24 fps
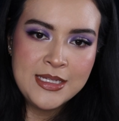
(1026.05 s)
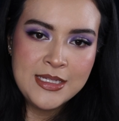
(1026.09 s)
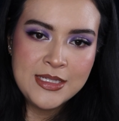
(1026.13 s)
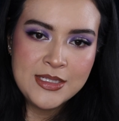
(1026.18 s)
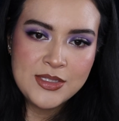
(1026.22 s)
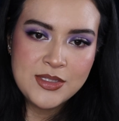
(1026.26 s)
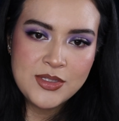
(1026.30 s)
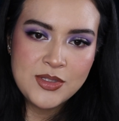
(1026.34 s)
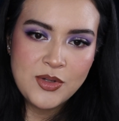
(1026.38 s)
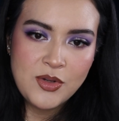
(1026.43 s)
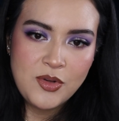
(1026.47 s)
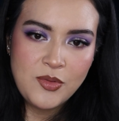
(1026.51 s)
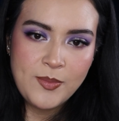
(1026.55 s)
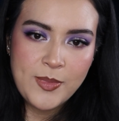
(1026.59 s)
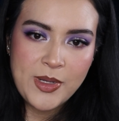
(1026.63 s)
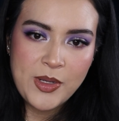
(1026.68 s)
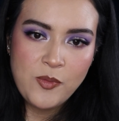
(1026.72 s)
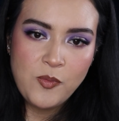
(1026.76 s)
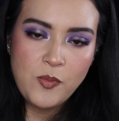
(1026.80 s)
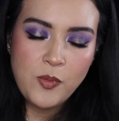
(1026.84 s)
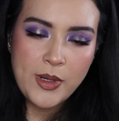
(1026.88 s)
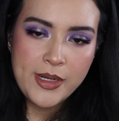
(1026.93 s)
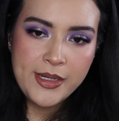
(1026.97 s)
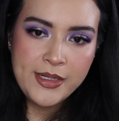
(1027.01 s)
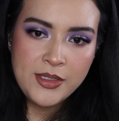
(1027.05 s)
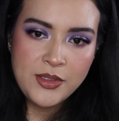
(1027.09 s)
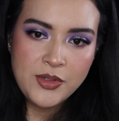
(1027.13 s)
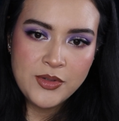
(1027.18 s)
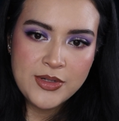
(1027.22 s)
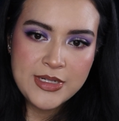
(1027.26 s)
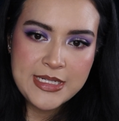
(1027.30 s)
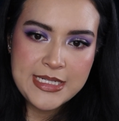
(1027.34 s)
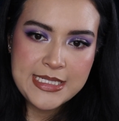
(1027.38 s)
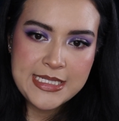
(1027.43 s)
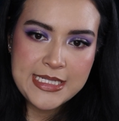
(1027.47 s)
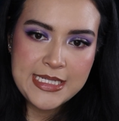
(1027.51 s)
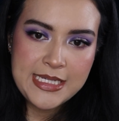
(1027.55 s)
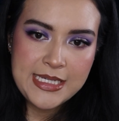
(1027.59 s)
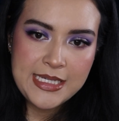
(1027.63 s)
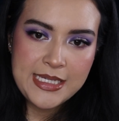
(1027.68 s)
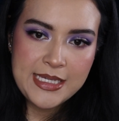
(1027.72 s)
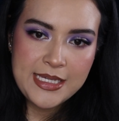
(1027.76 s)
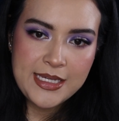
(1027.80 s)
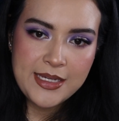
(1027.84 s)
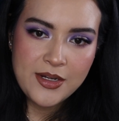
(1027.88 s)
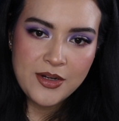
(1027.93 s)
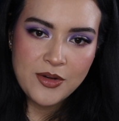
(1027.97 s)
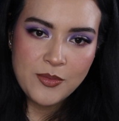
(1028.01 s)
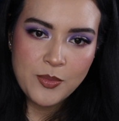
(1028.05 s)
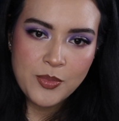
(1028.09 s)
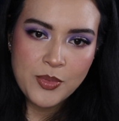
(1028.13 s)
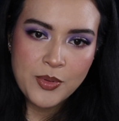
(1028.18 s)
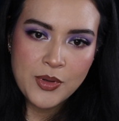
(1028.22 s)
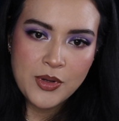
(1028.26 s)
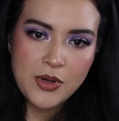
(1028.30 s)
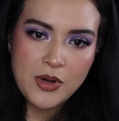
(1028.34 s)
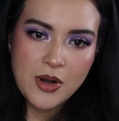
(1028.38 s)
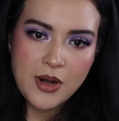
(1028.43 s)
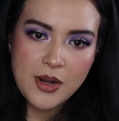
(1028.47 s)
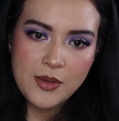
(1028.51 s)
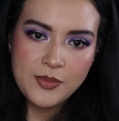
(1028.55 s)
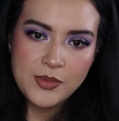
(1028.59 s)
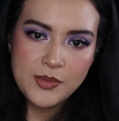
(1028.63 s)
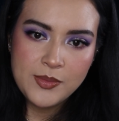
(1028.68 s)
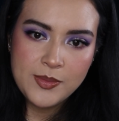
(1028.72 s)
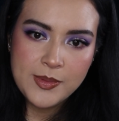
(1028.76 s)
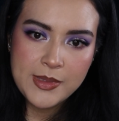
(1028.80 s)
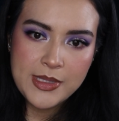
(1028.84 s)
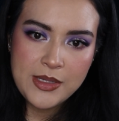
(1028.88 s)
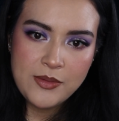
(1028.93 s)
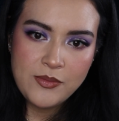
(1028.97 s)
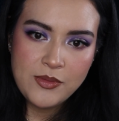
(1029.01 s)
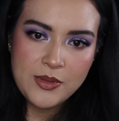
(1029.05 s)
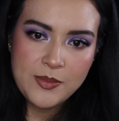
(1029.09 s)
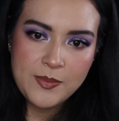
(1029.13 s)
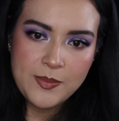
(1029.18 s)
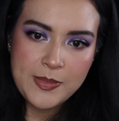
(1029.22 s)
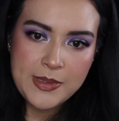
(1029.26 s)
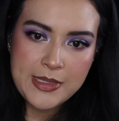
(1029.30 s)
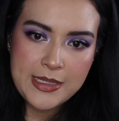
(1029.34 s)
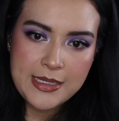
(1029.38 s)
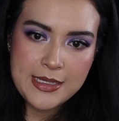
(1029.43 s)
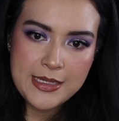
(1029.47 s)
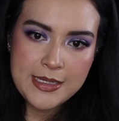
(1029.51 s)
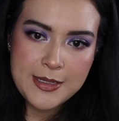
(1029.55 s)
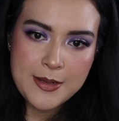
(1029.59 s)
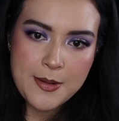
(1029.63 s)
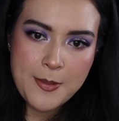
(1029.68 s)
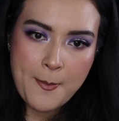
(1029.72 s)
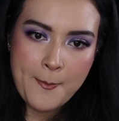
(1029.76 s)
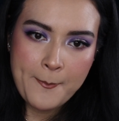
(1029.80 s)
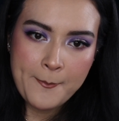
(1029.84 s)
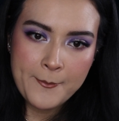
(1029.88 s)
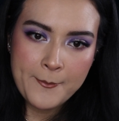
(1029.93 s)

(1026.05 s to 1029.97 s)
So my one critique here probably would be,